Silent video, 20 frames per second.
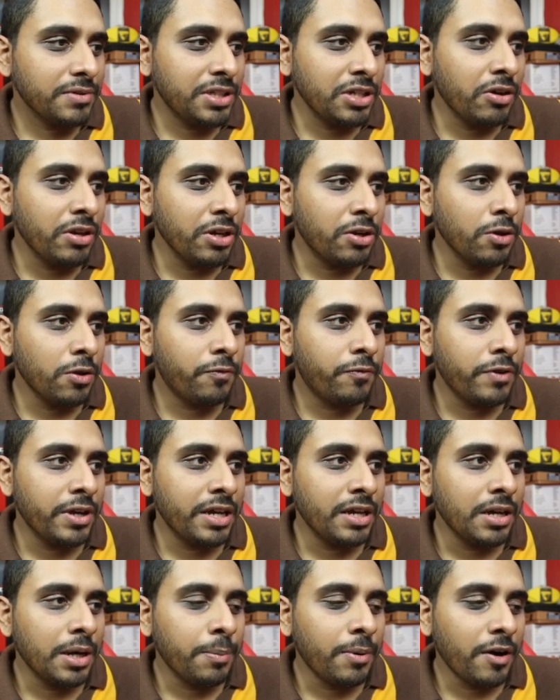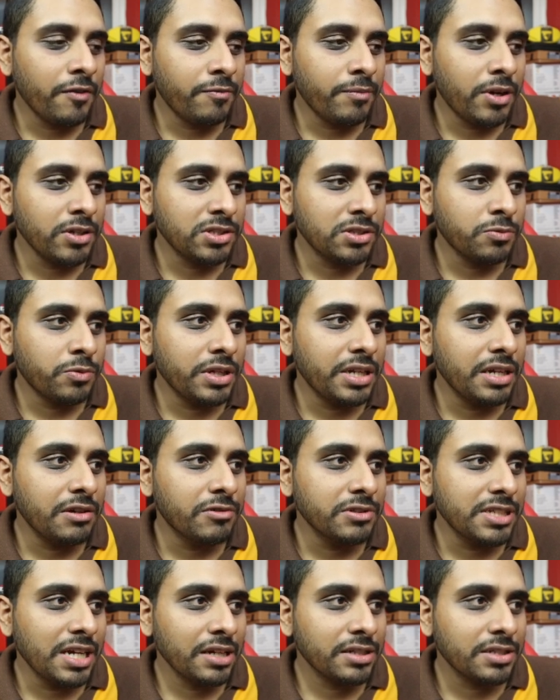The only good thing, apart from Arsenal winning,
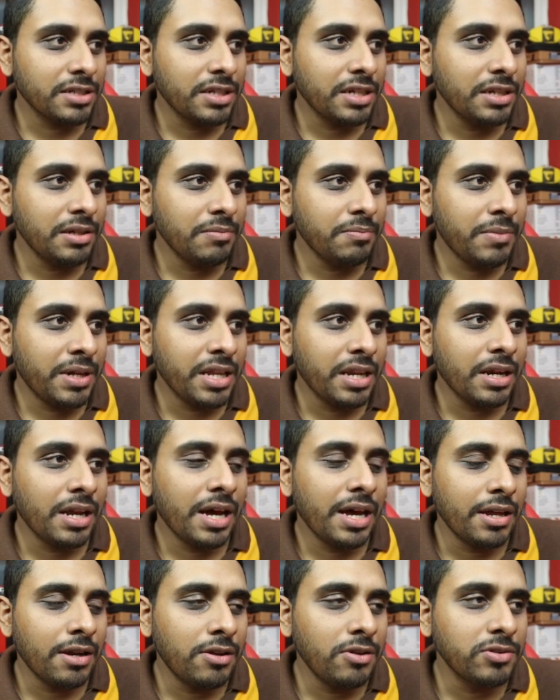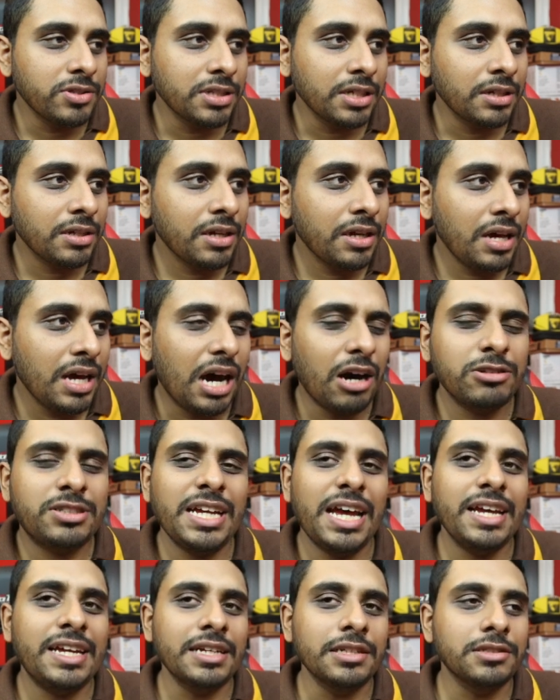was actually Man United losing. I'll
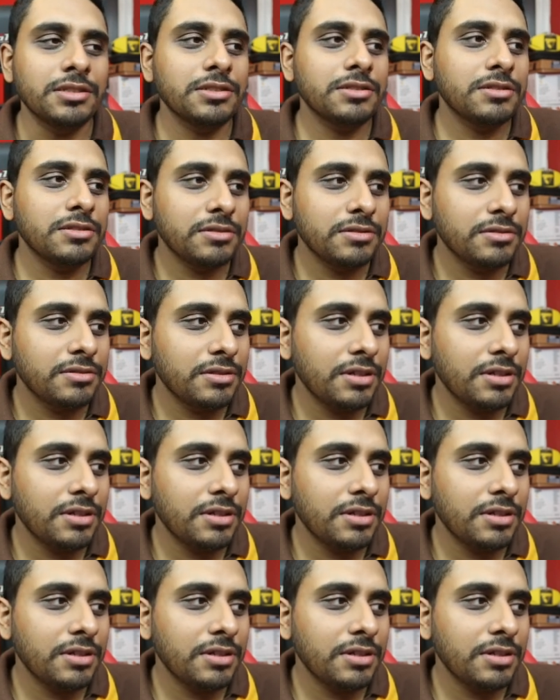take it.